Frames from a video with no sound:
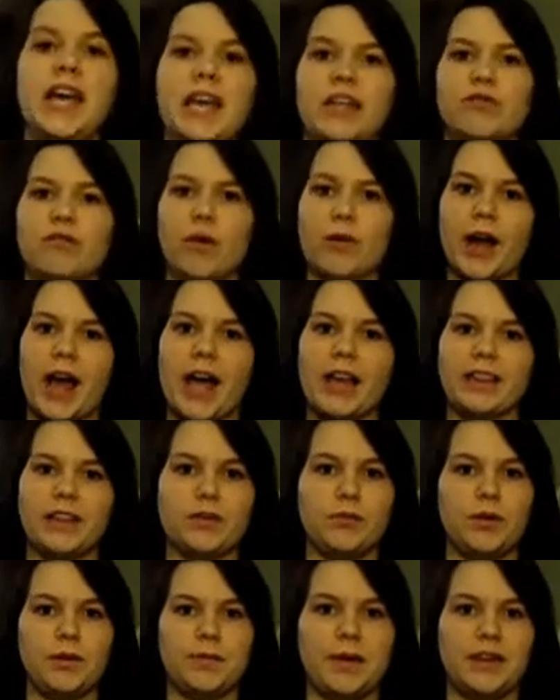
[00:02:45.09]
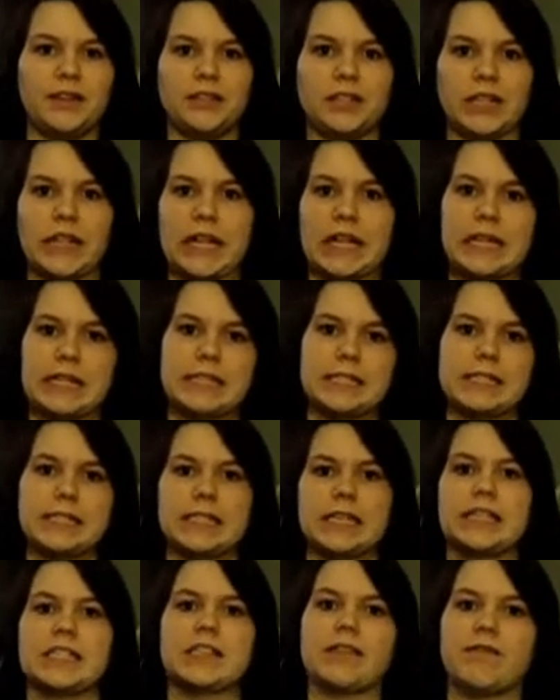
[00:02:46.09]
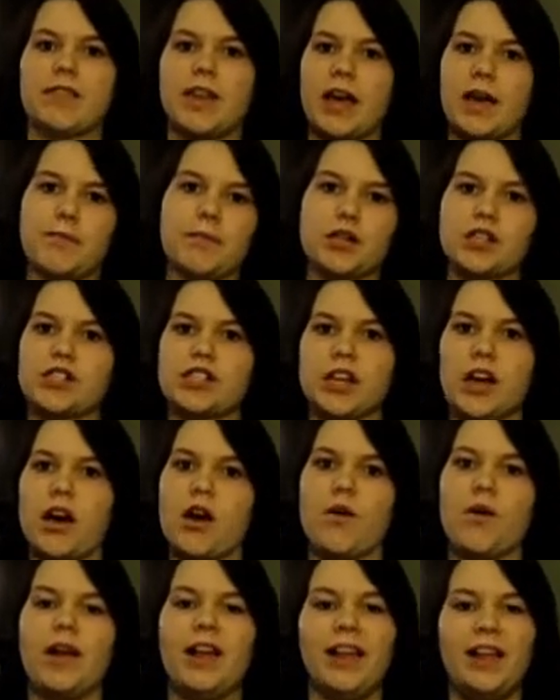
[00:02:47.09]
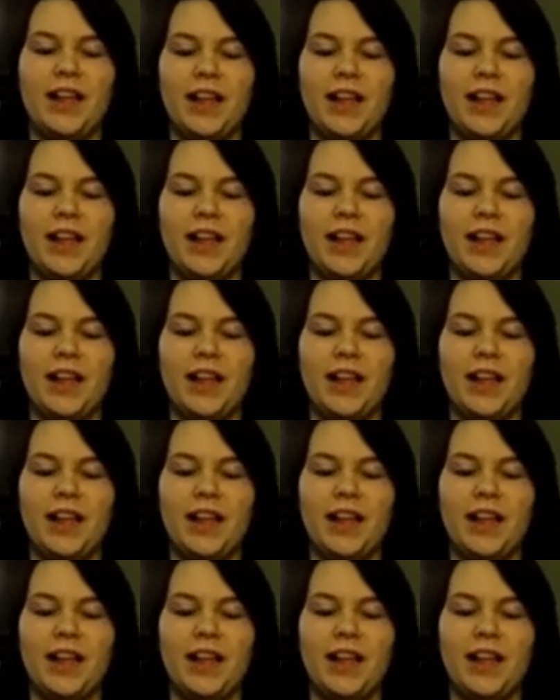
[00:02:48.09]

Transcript: In Rhode Island, we've been to like six of them or so.